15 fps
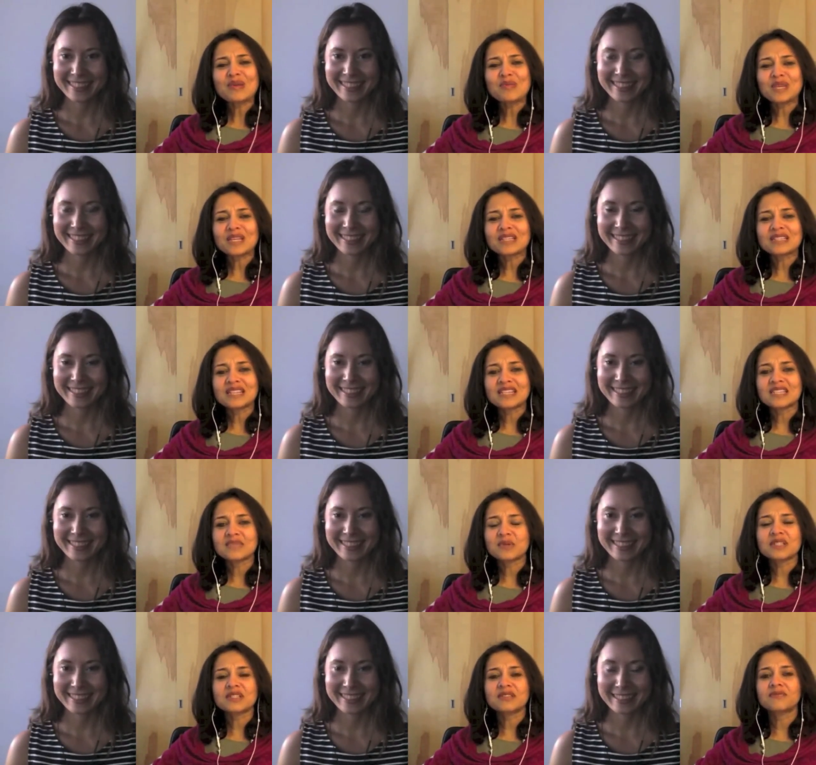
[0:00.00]
Speaker 1: it makes sense
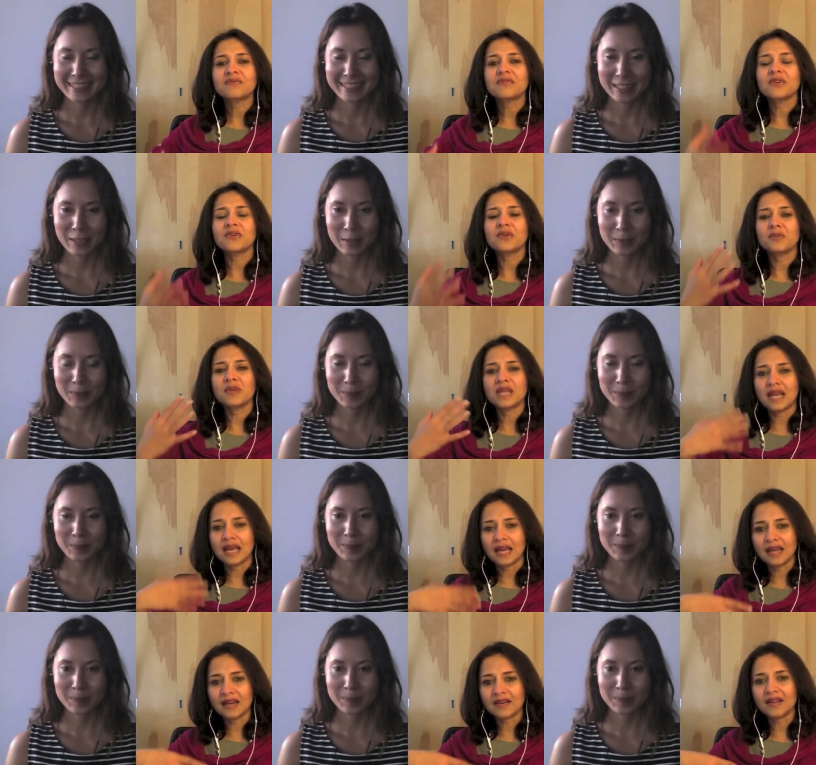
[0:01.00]
because if you're going to be
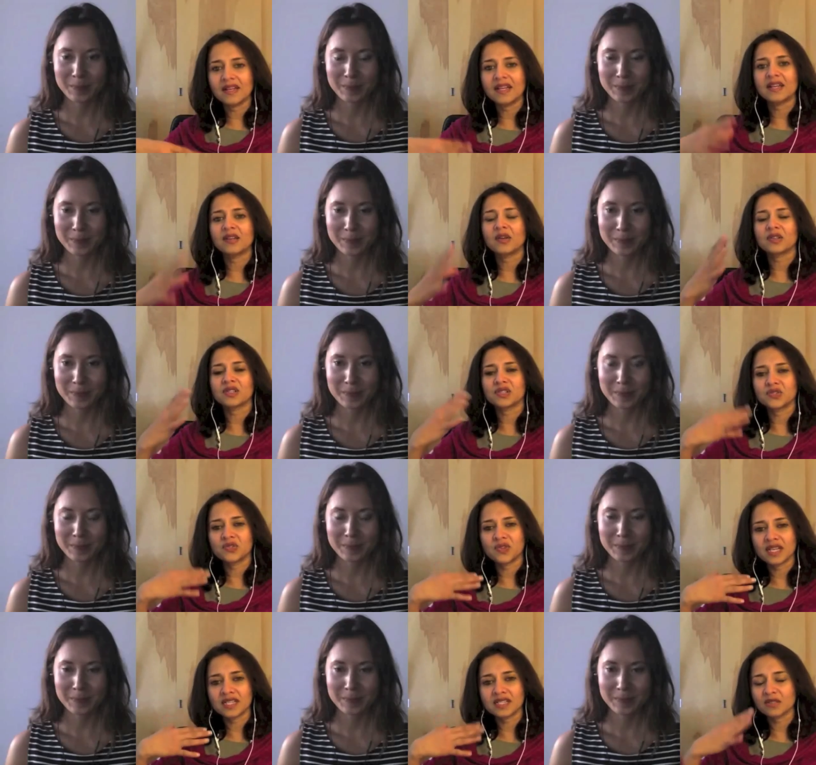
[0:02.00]
angry and you're
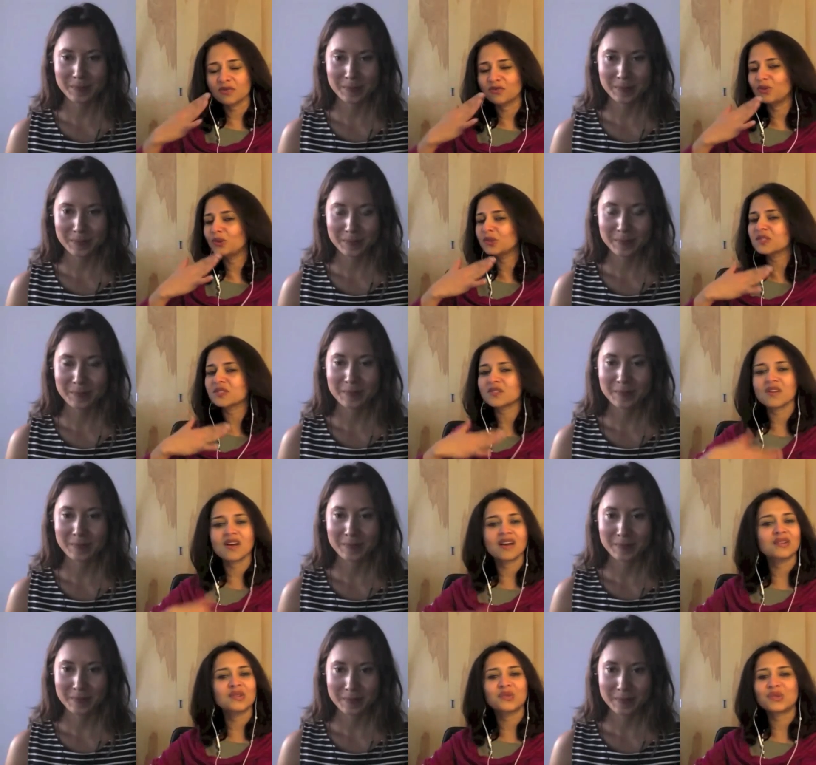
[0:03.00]
stressed, the food's
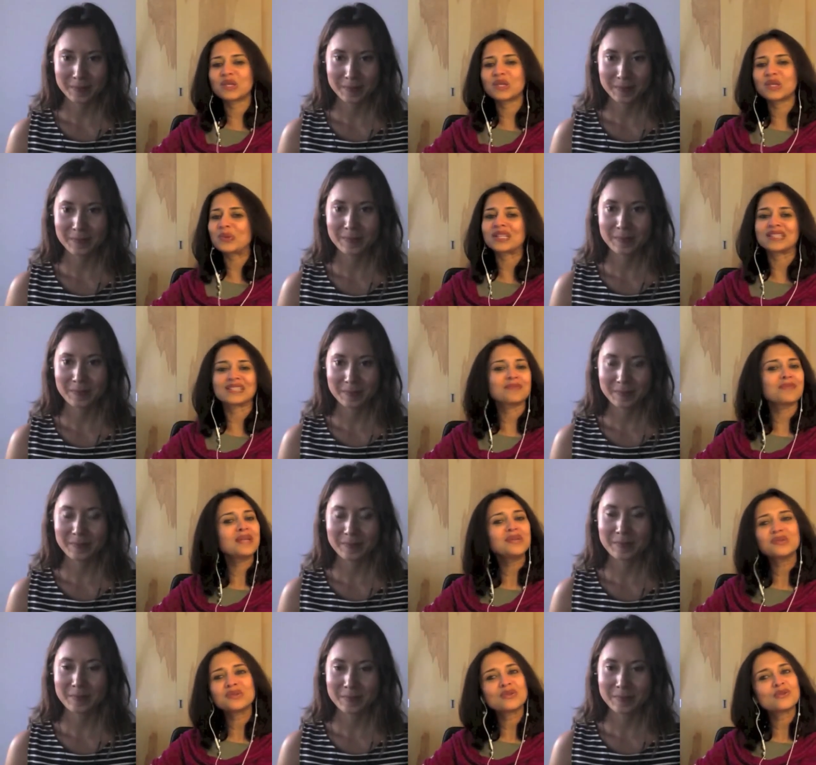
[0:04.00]
not doing what it's
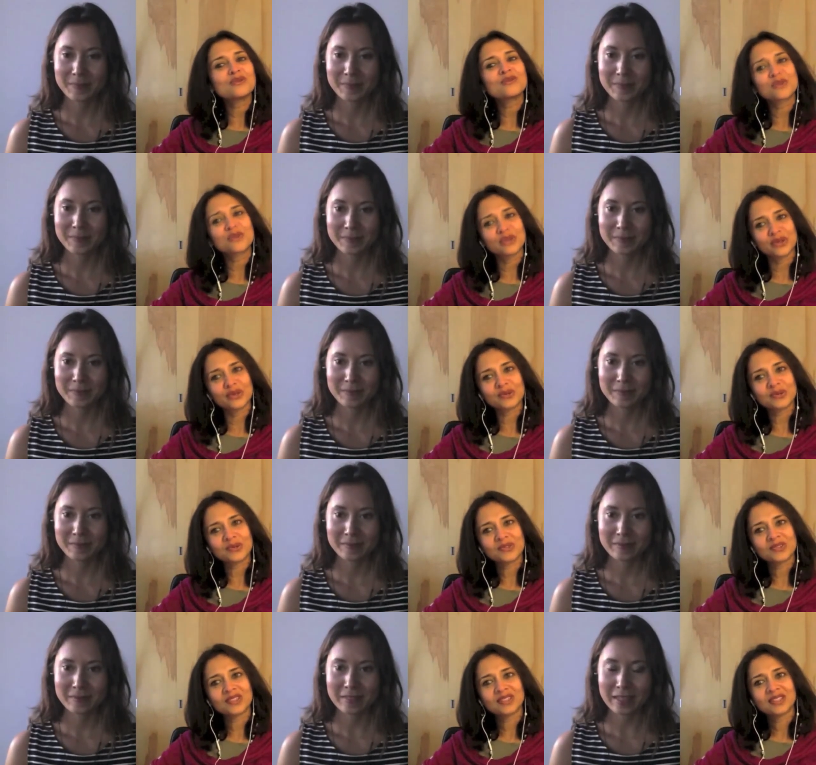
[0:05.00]
meant to do for you.
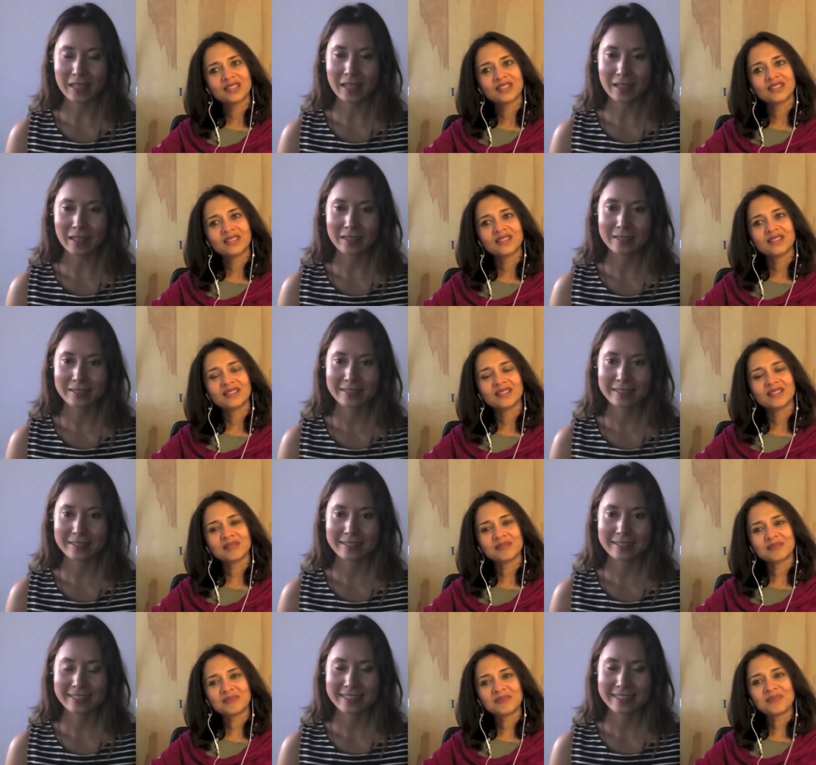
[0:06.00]
Speaker 2: Yeah.
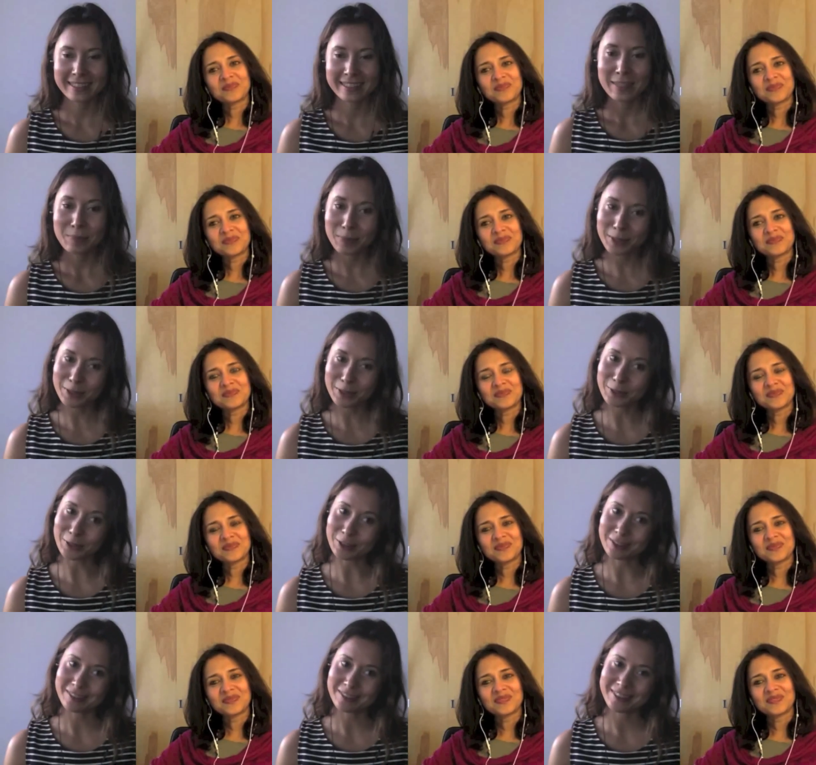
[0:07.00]

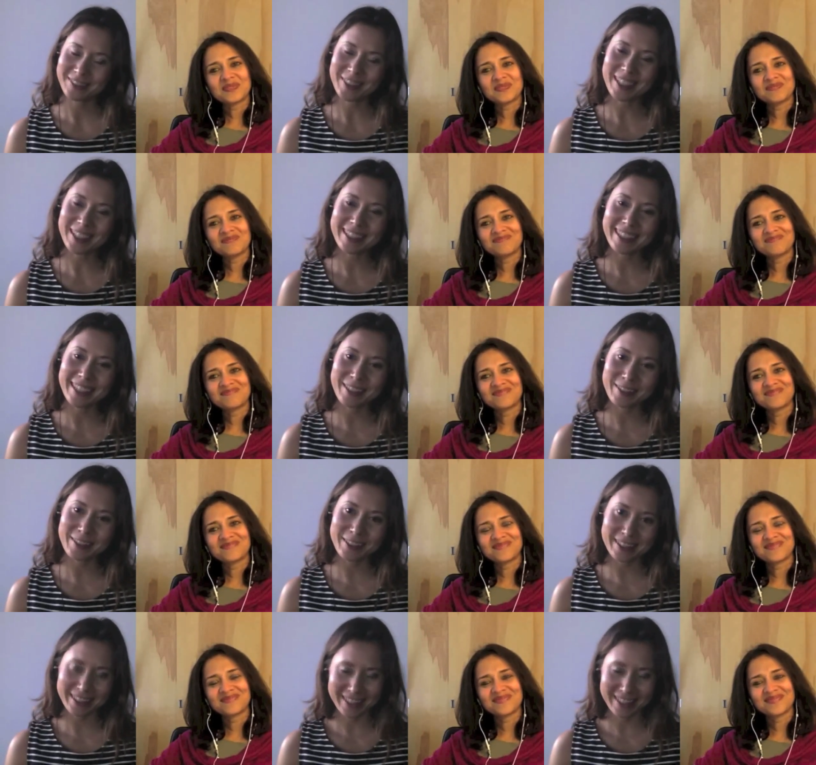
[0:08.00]
Beautiful. Well, thank you,
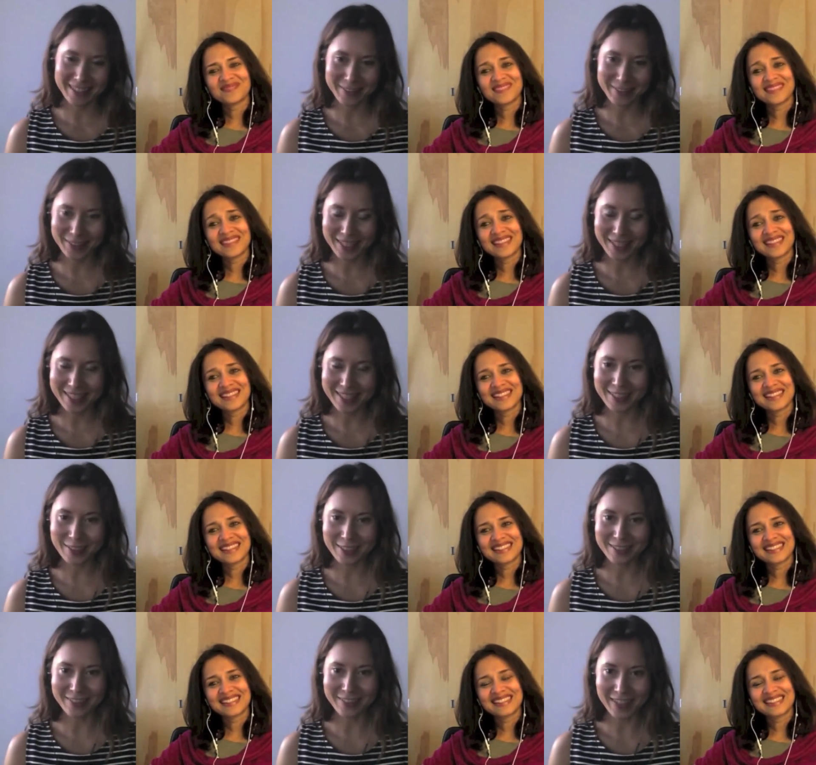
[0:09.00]
Nalini, for such a good
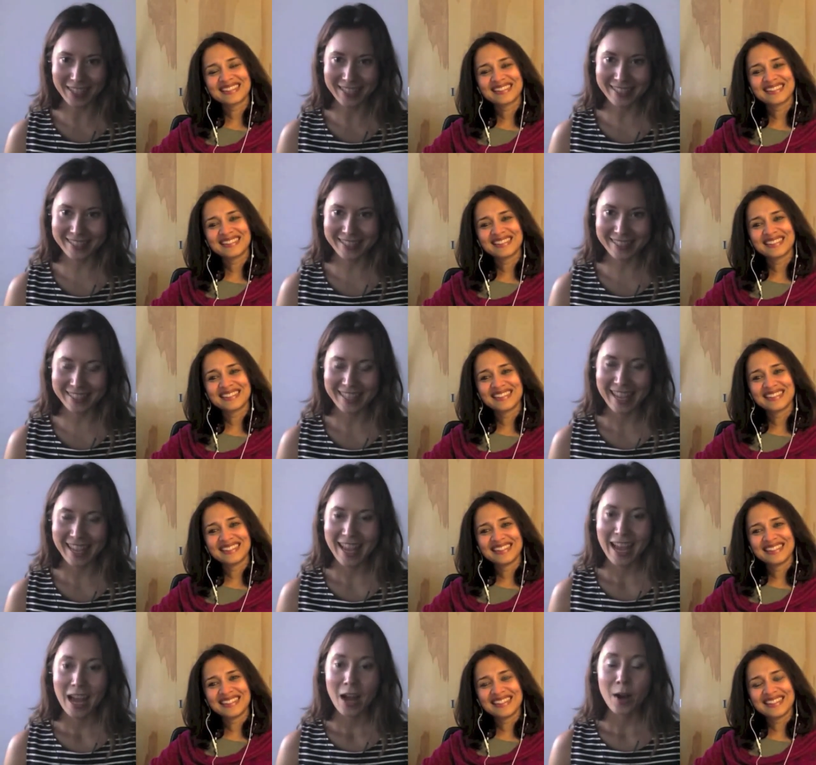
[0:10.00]
advice
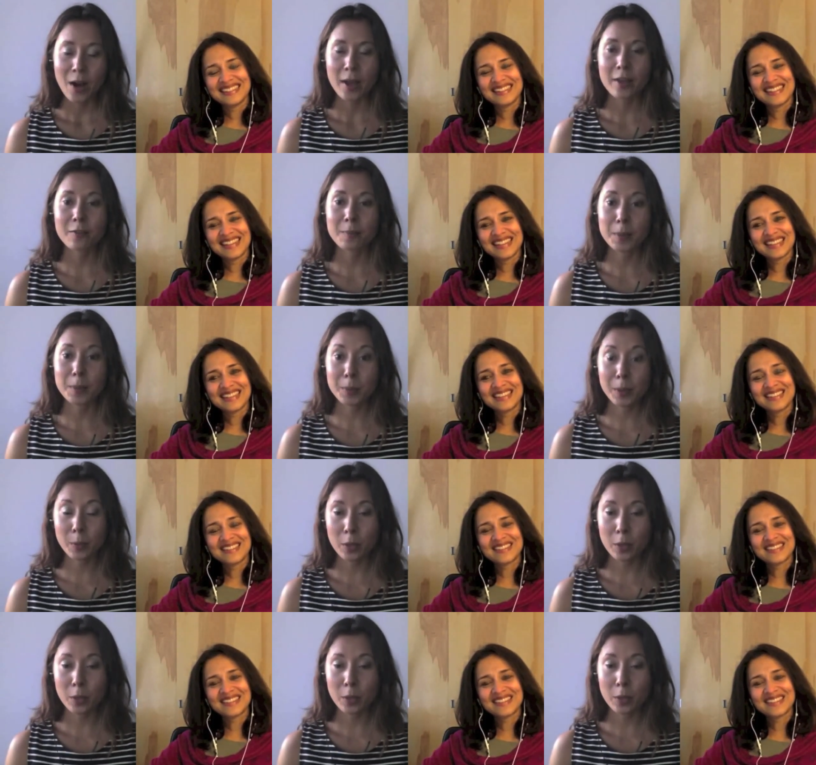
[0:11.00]
if people Thank want